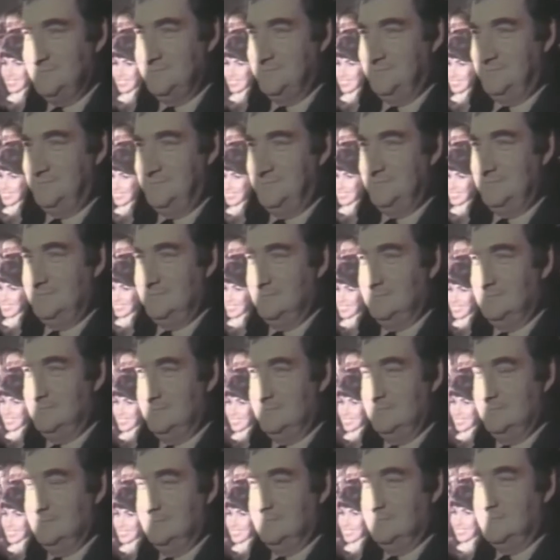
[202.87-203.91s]
to
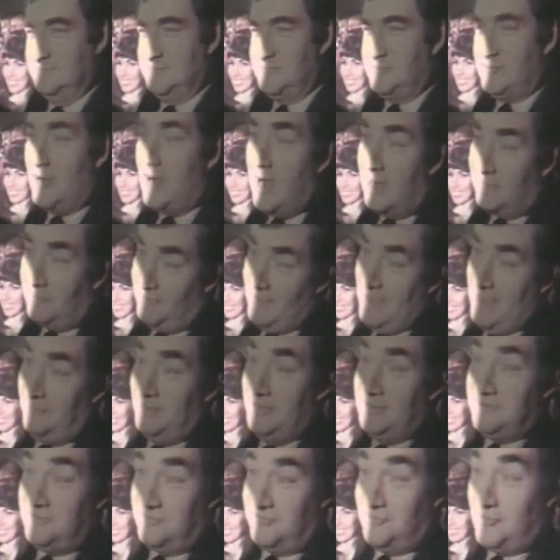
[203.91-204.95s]
my
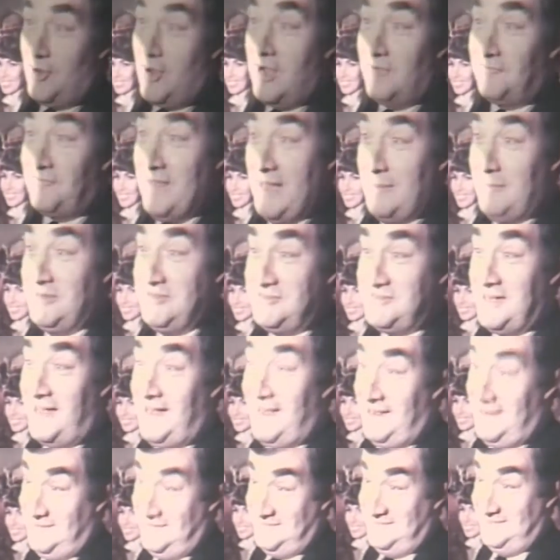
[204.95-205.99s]
right,
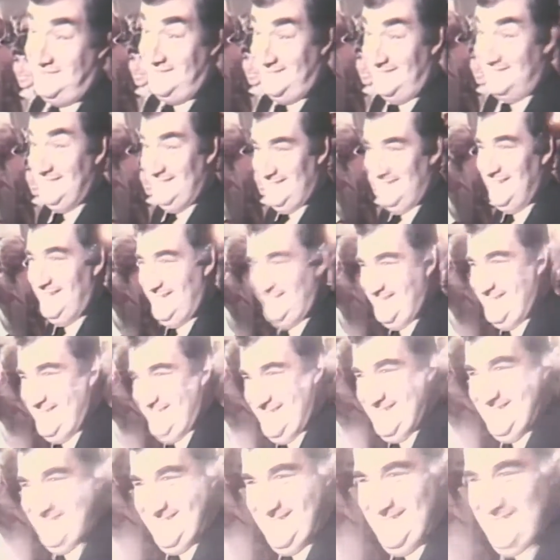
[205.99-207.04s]
which was the Pierre
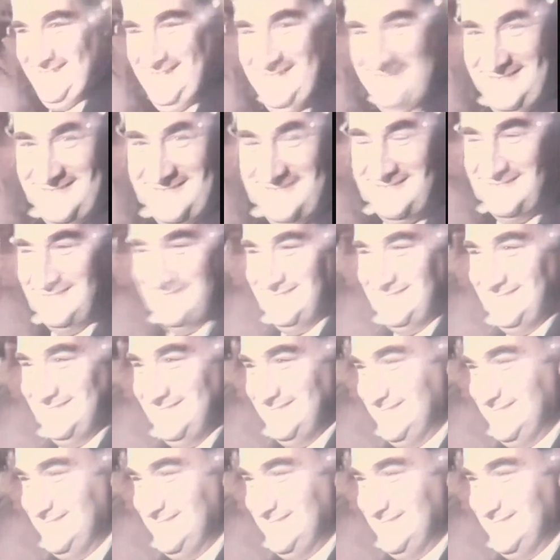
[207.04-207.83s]
Salinger press room.